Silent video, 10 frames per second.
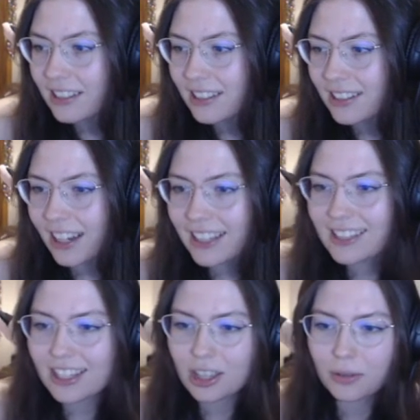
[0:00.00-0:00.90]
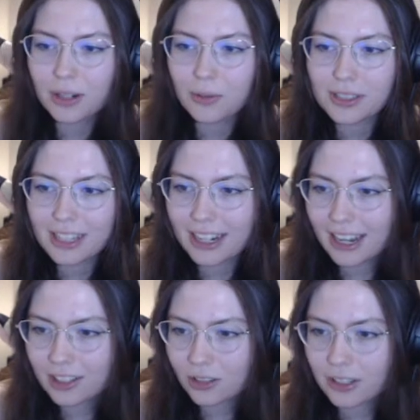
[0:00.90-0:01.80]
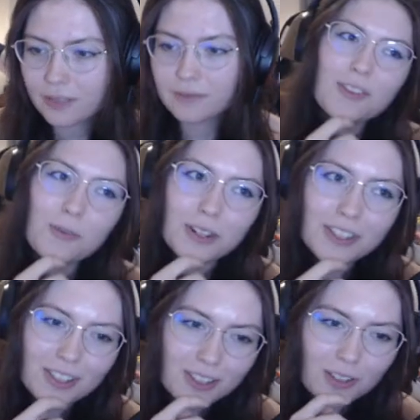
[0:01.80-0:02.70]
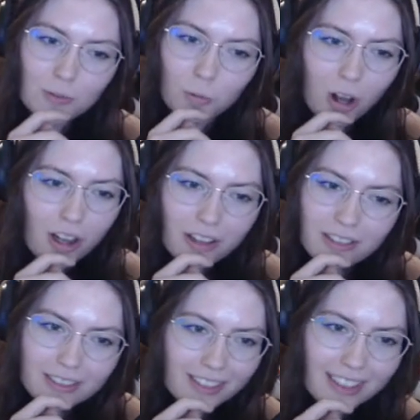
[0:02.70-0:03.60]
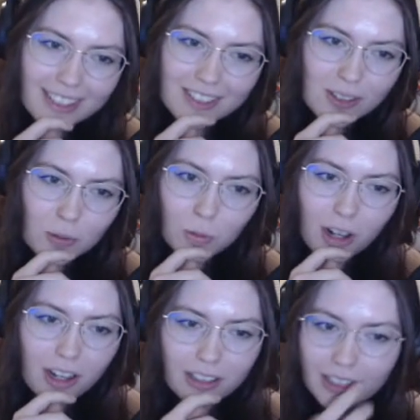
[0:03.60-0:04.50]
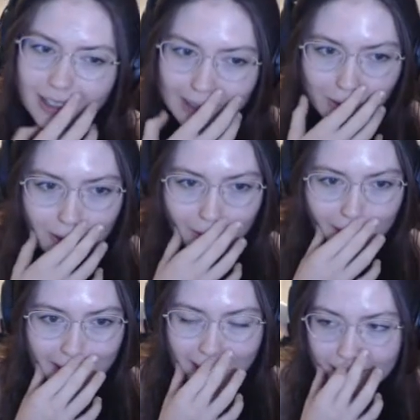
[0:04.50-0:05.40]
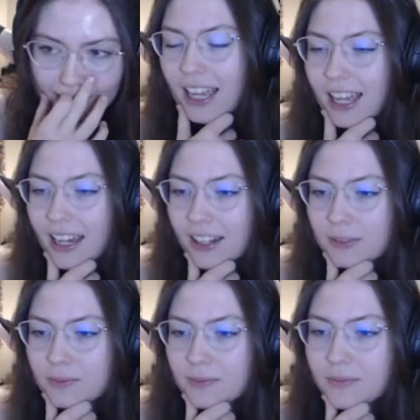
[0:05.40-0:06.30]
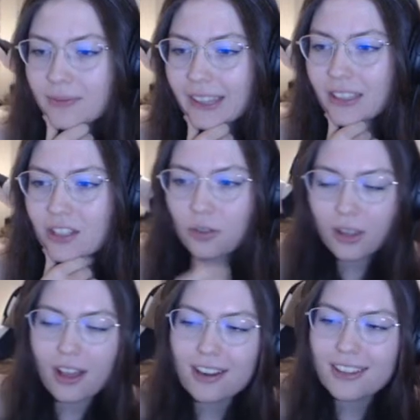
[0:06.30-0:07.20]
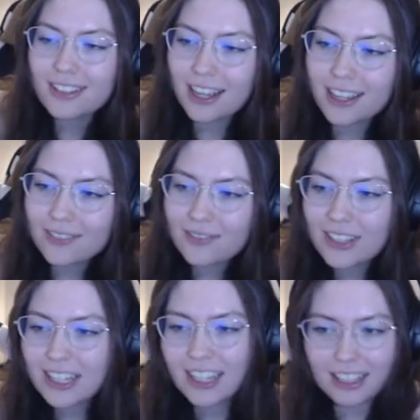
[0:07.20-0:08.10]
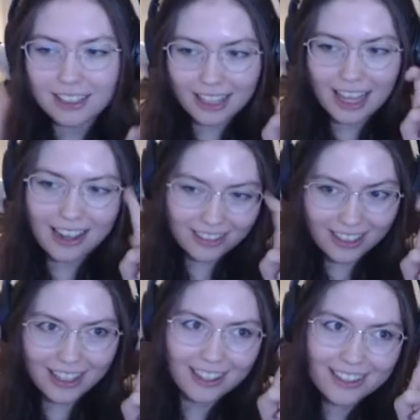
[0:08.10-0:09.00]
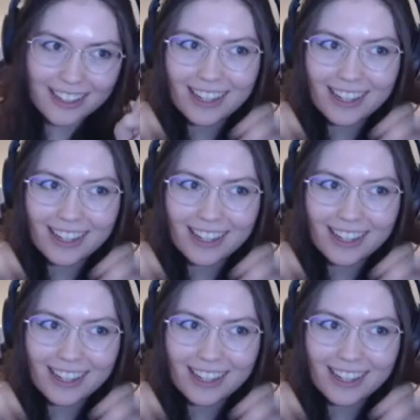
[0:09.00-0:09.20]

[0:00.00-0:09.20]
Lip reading: knight c3 was inaccurate, which is just wrong. It's just wrong, and I knew that when he said it. So a lot of the time in the Catalan,